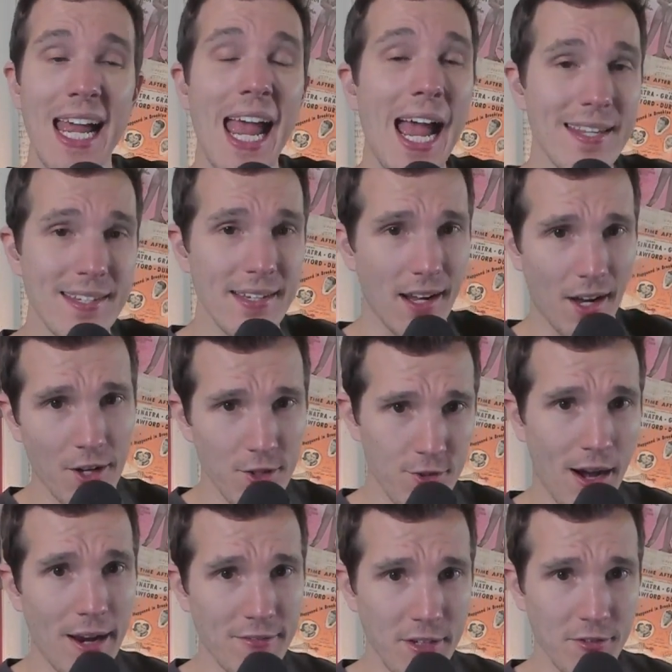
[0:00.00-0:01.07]
as an
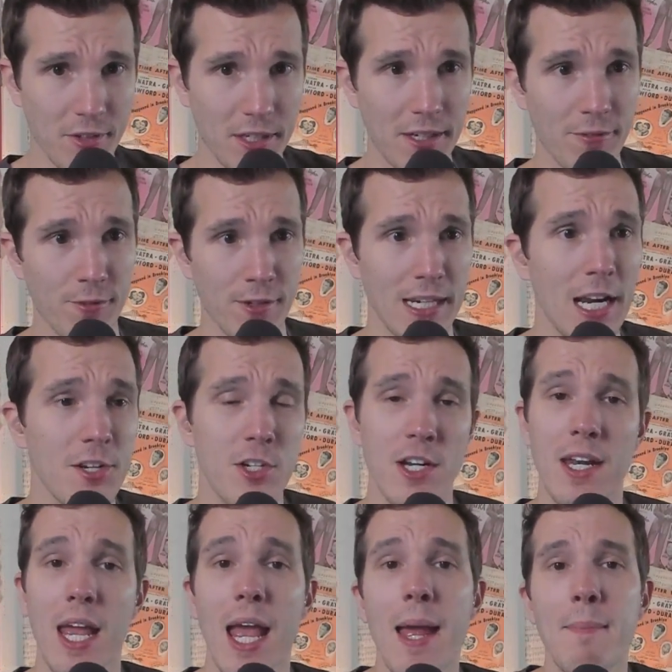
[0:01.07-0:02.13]
undrafted rookie free agent
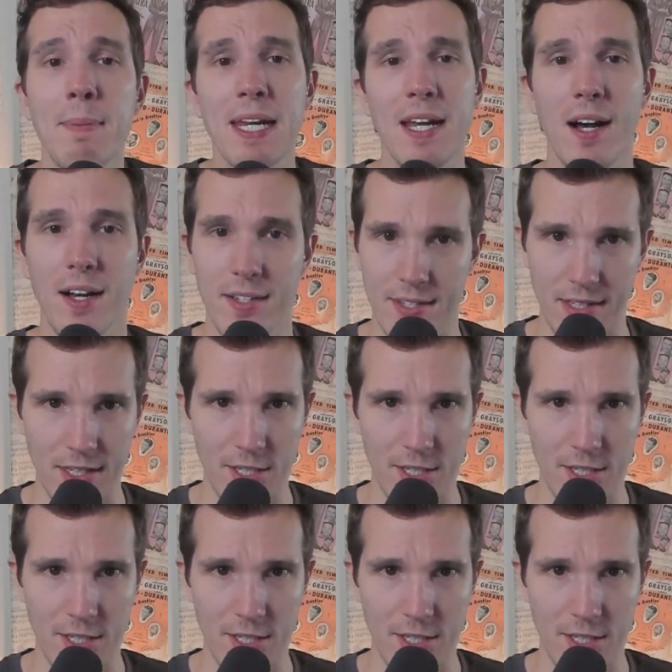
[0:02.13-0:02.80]
because of the